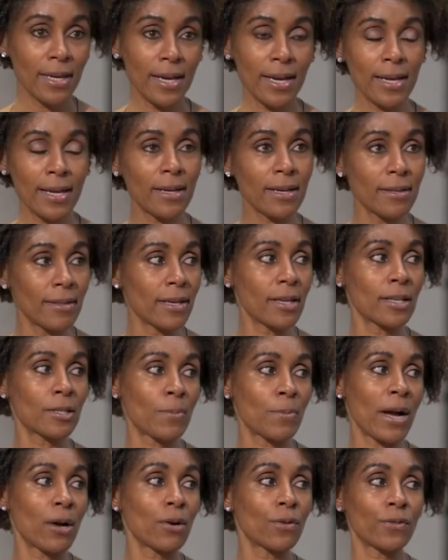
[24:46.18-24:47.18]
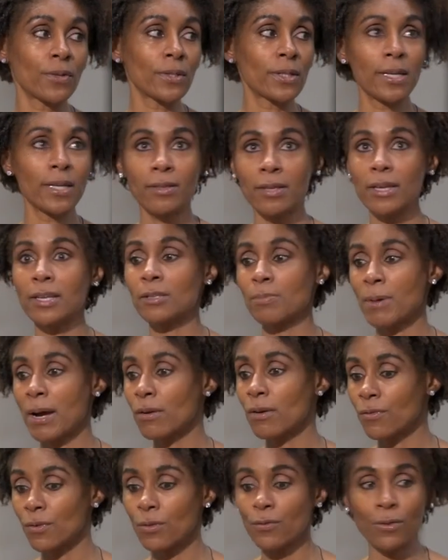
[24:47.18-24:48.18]
And I think it's powerful. And I think it's
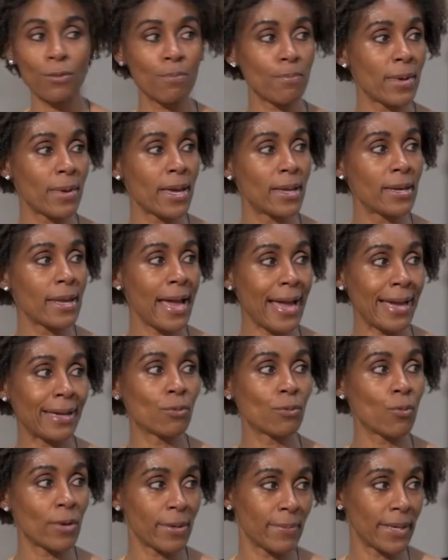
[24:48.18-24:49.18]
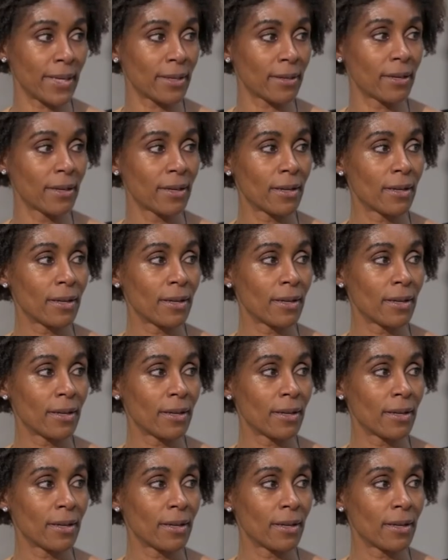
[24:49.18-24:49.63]
powerful for men and women.